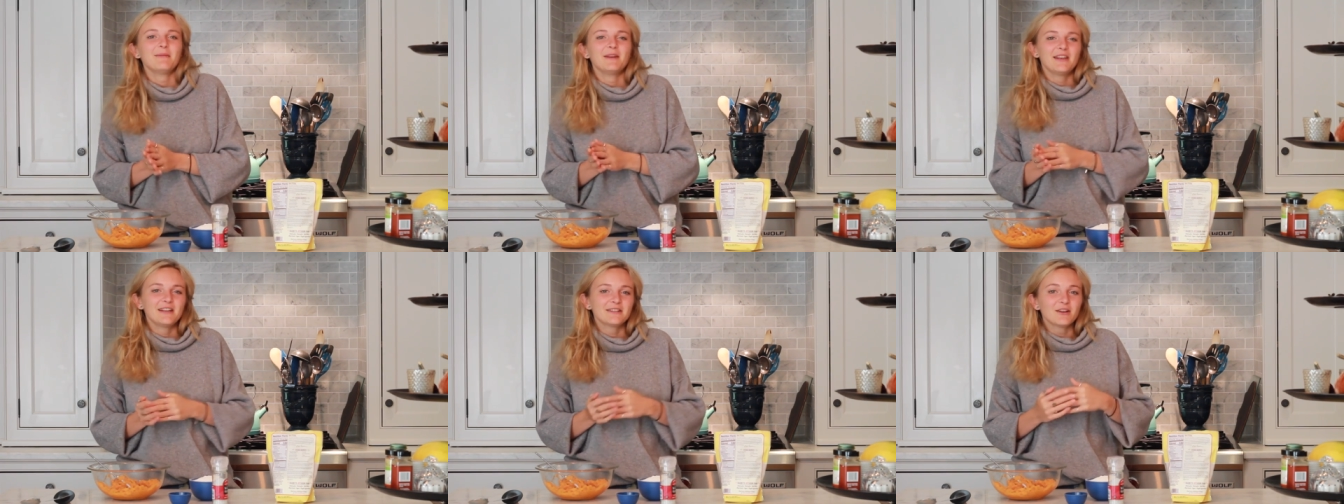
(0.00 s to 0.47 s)

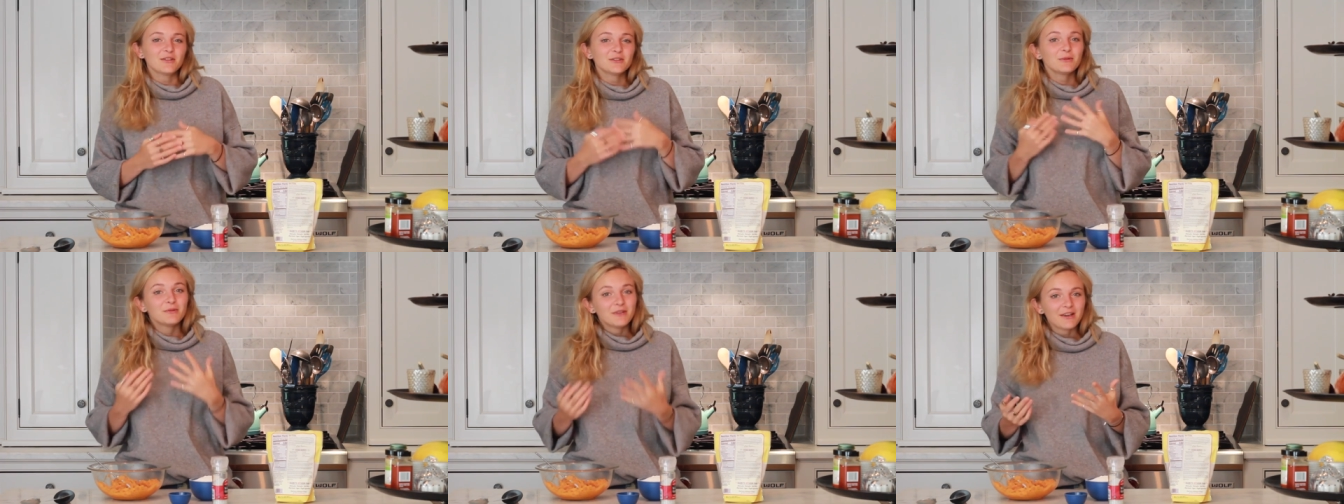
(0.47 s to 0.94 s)
but it is
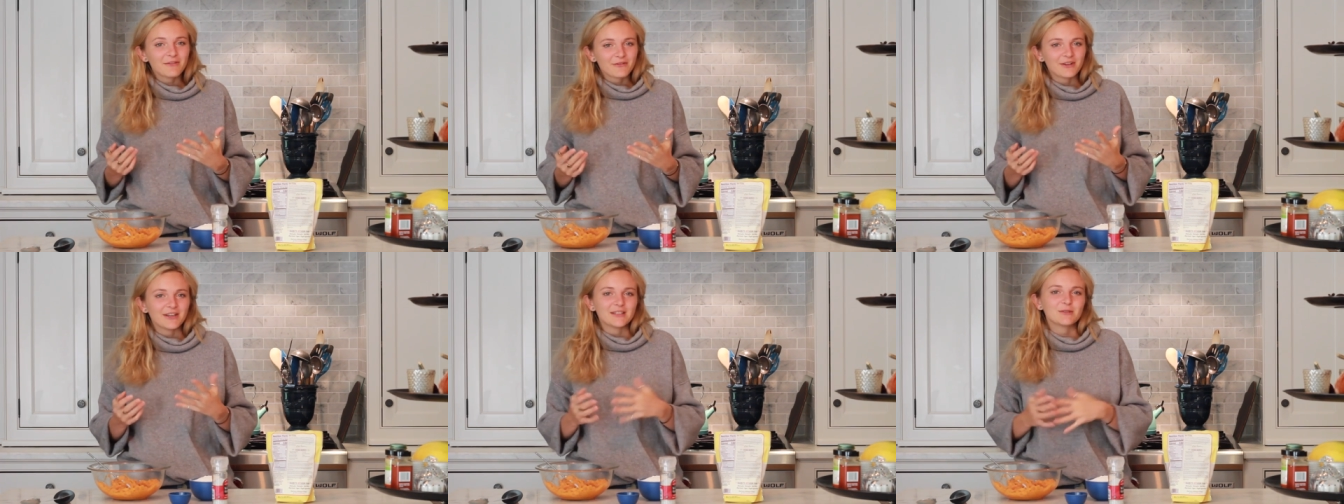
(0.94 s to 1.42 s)
also
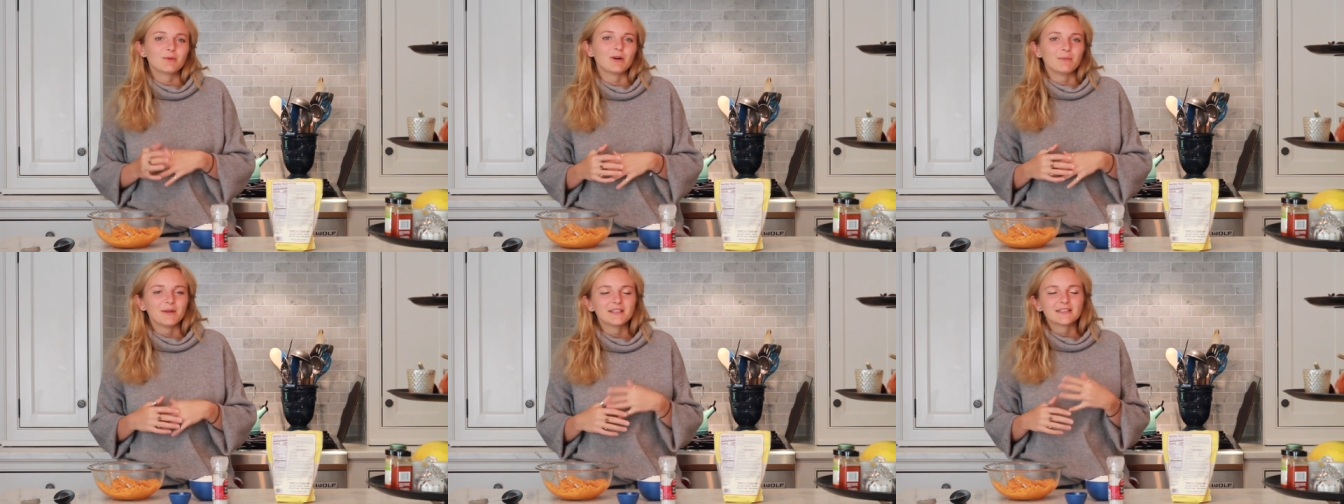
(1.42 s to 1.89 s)
nut-free as
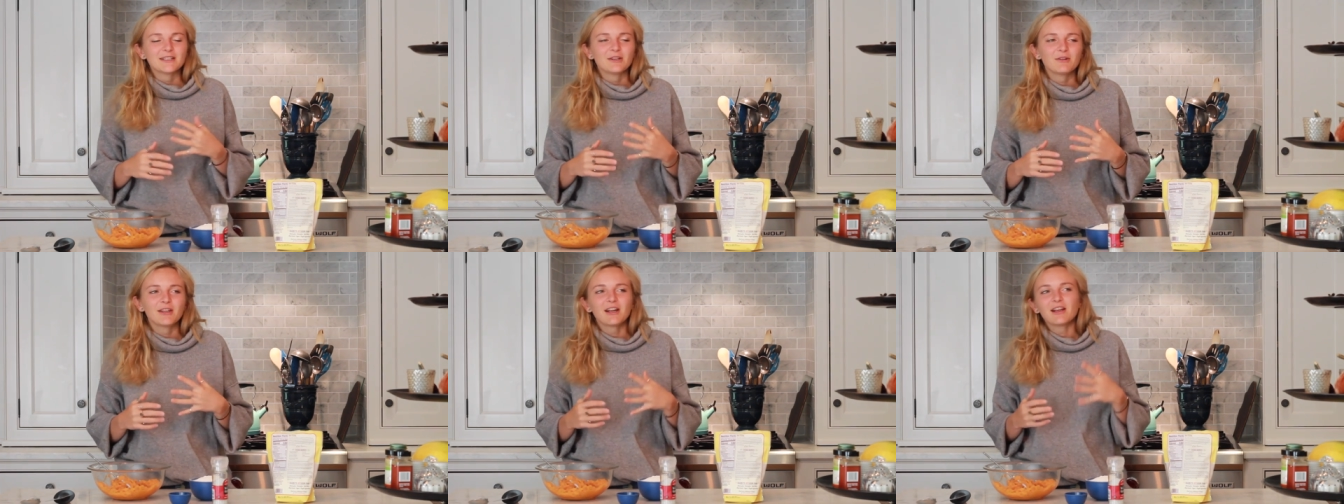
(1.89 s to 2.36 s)
well, because I
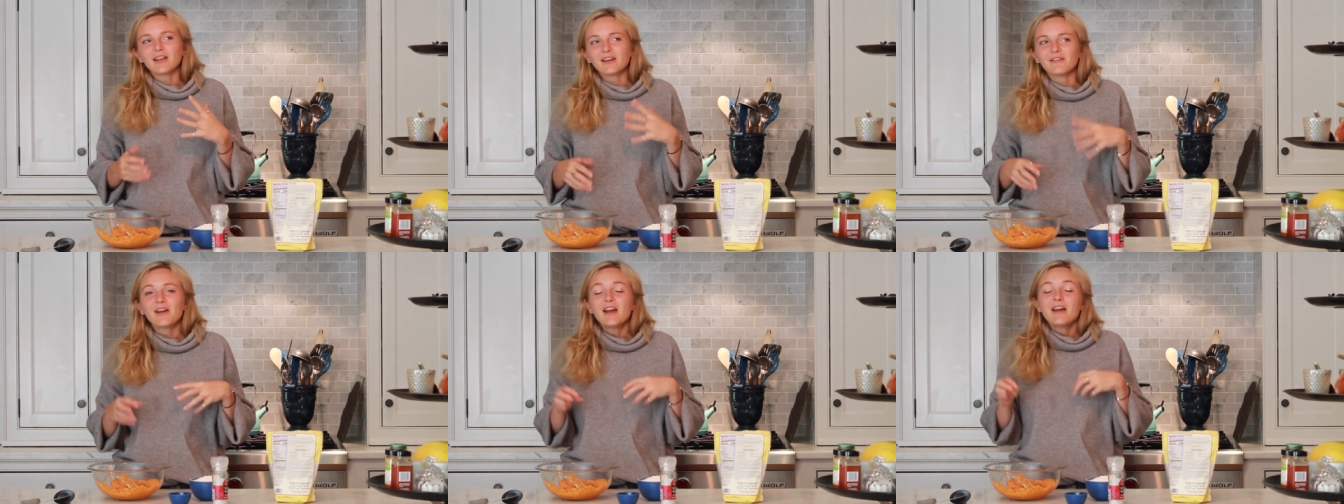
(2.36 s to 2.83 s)
know that a
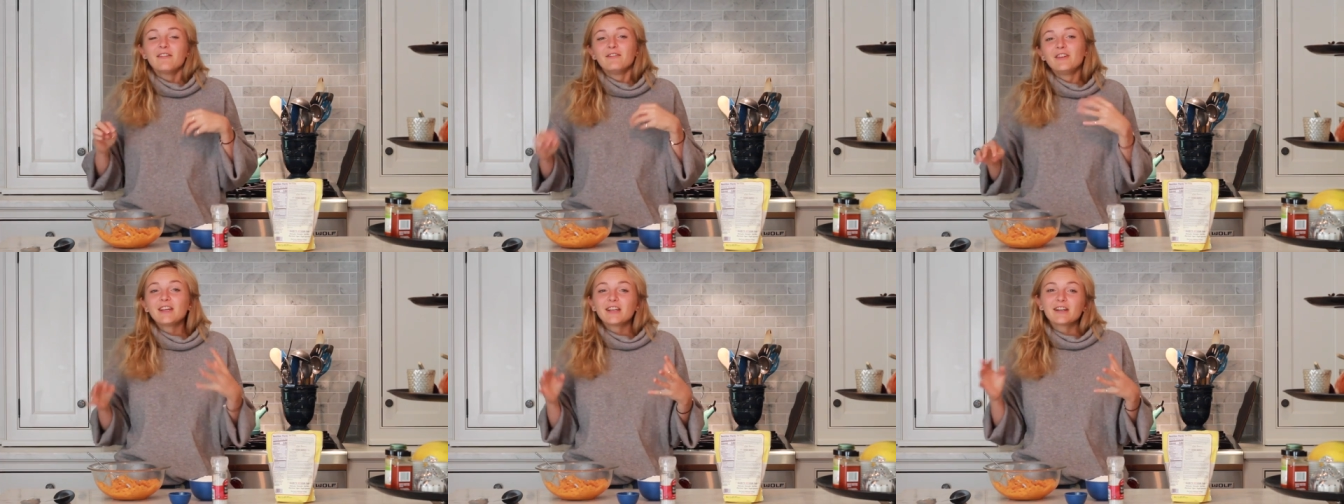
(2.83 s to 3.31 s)
lot of
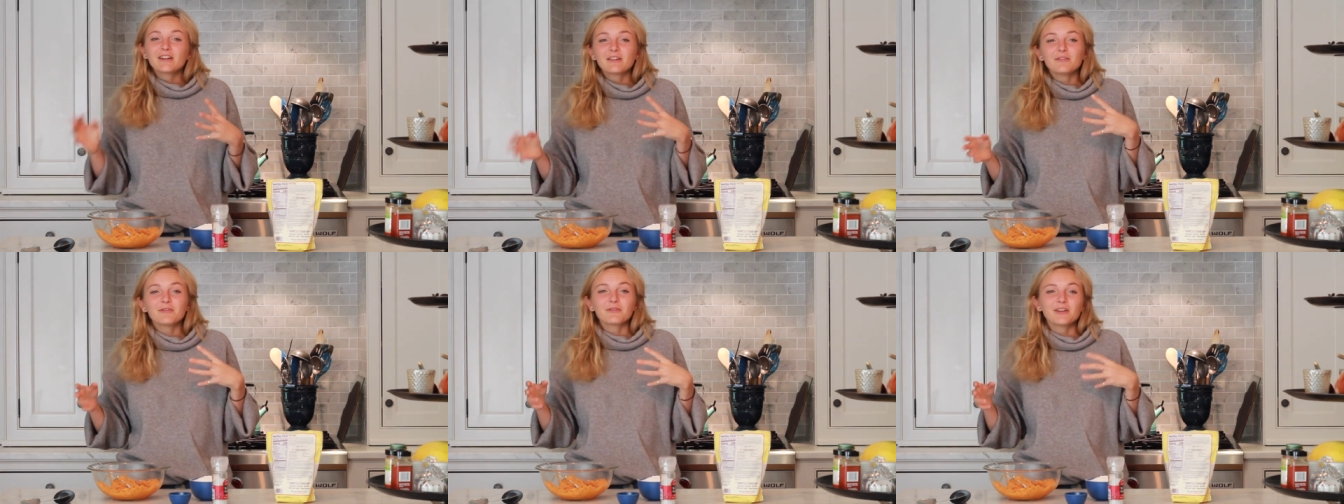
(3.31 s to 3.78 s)
vegan and
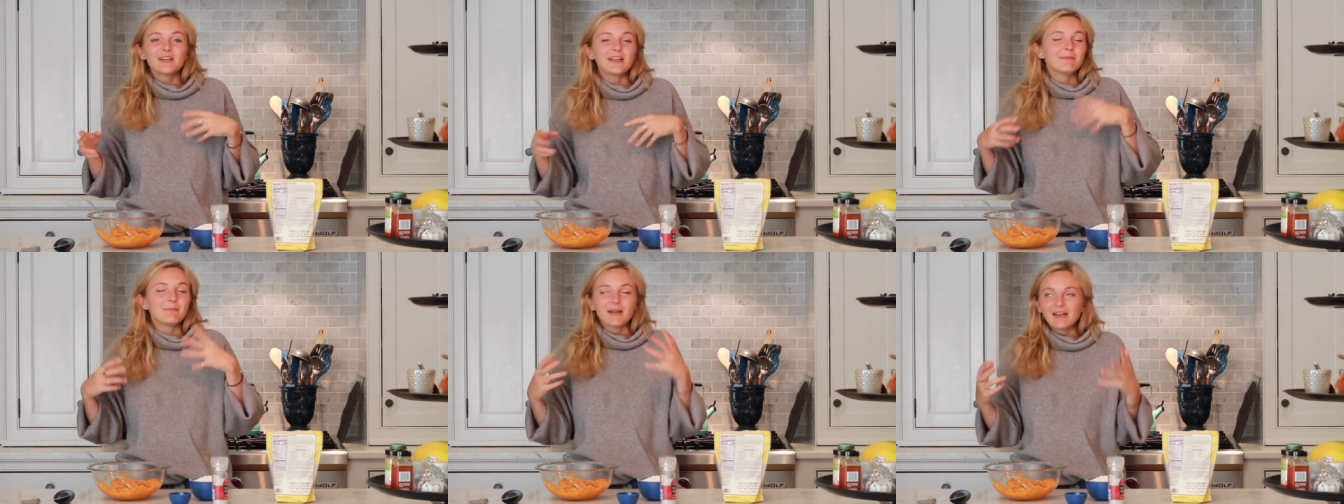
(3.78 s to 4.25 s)
gluten-free
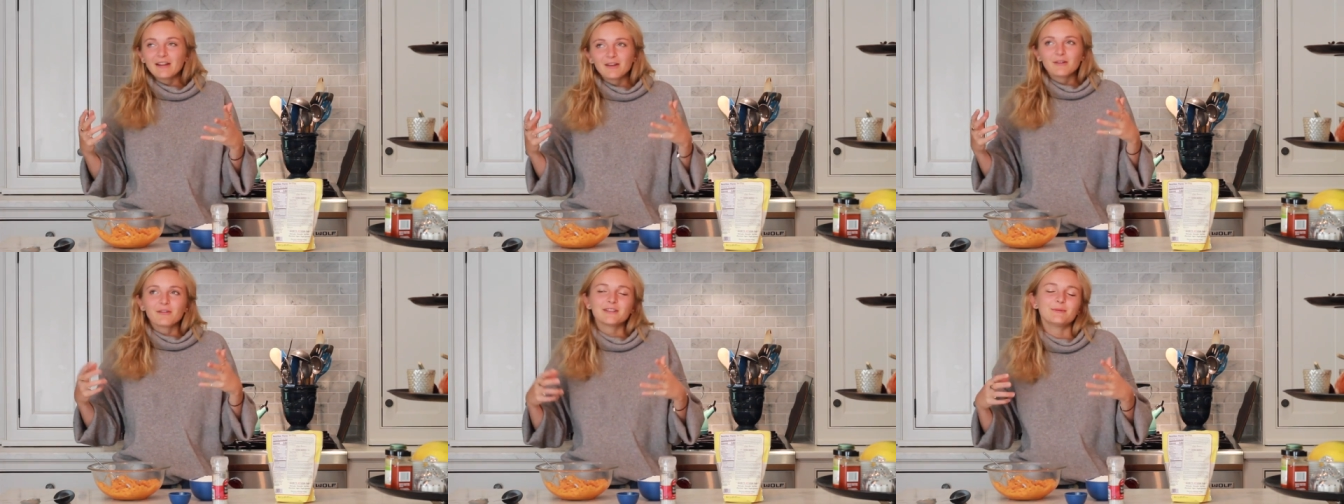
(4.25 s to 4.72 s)
and
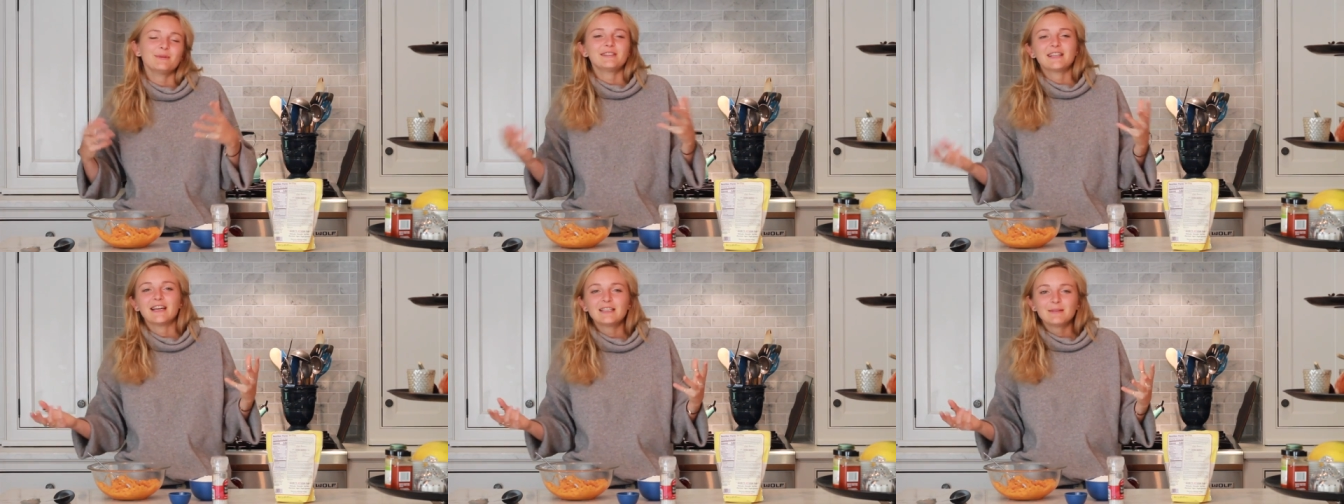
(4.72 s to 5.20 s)
paleo
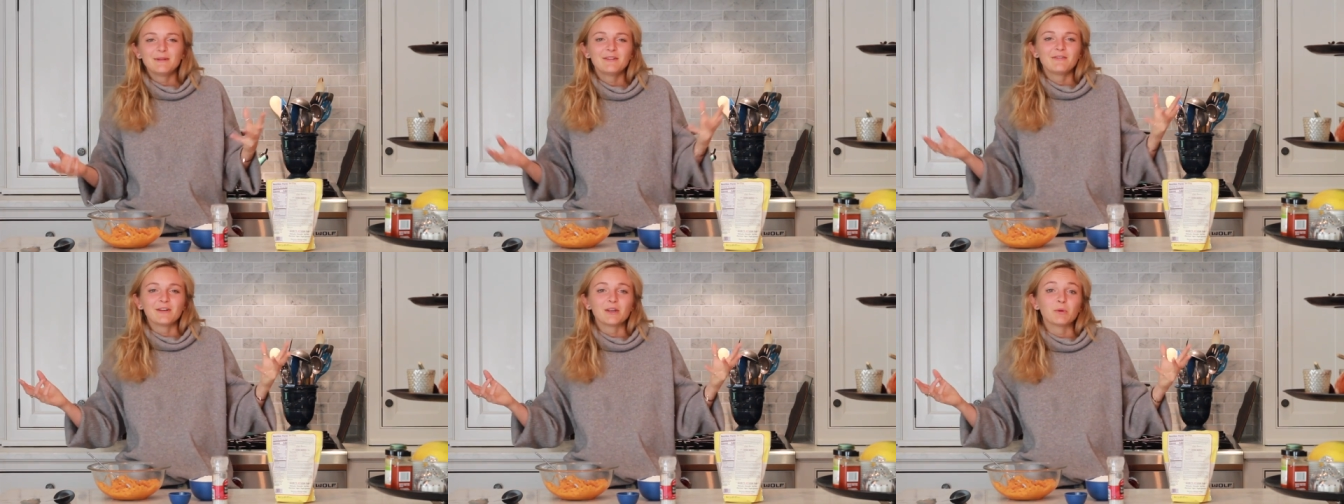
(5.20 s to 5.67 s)
recipes tend to
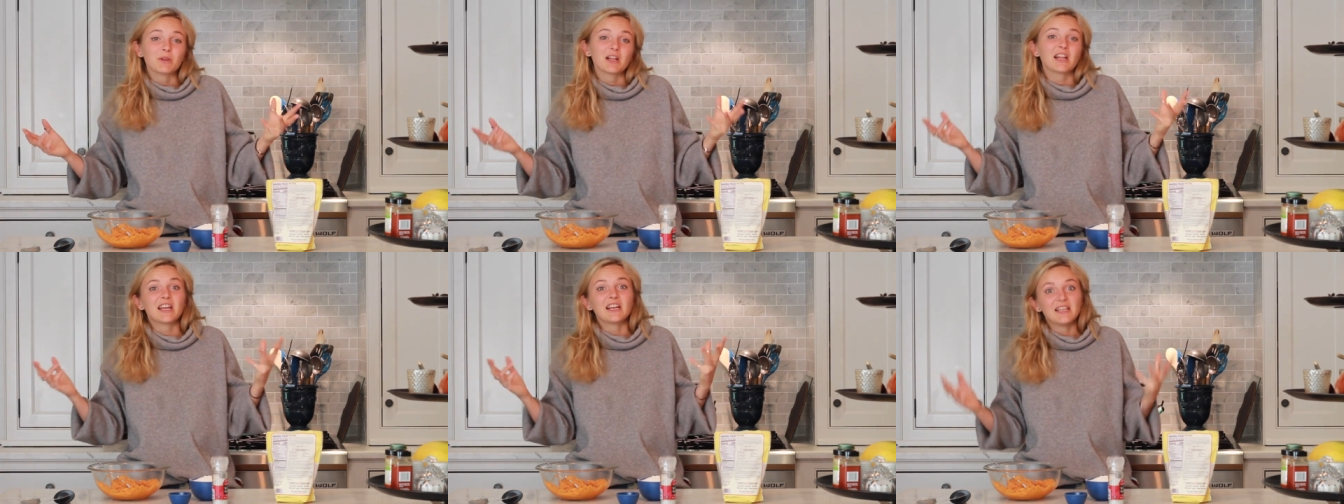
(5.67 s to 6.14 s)
be filled with
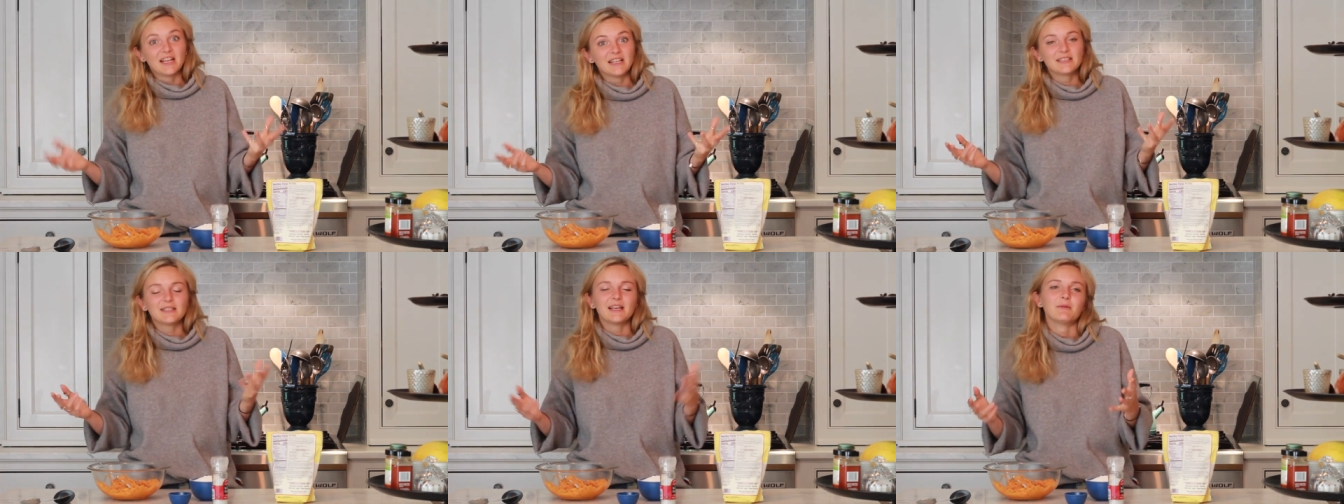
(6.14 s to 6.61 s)
a lot of nuts,